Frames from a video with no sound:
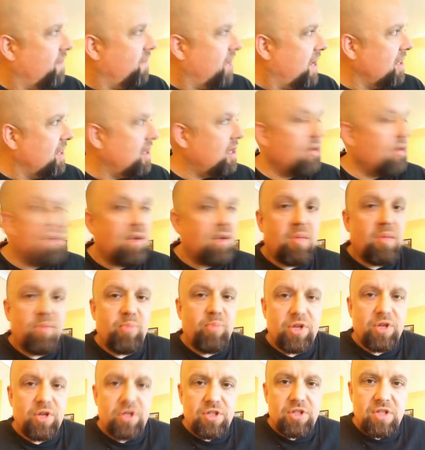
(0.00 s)
finally, on a
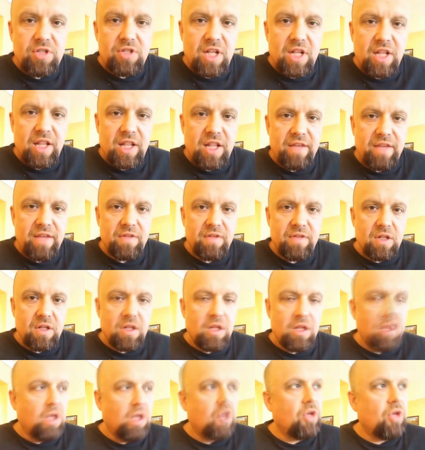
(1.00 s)
personal level,
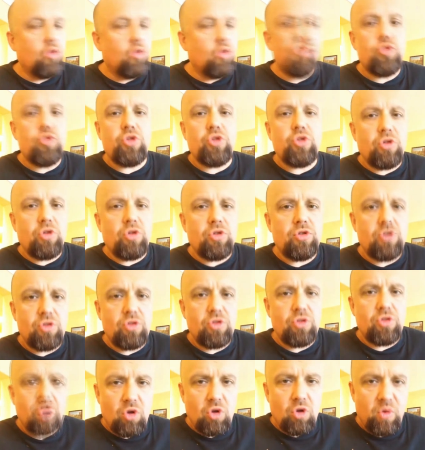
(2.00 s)
you should also
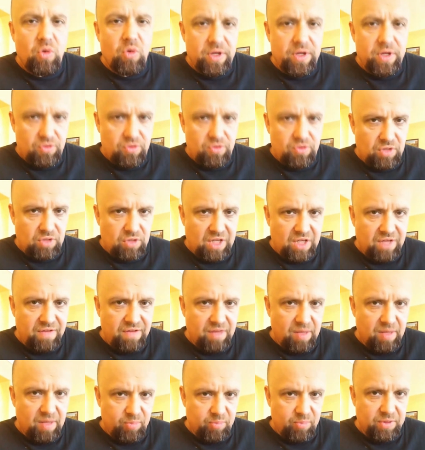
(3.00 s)
know when to give
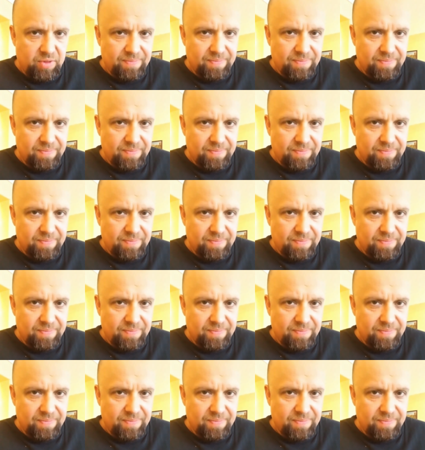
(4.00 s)
up.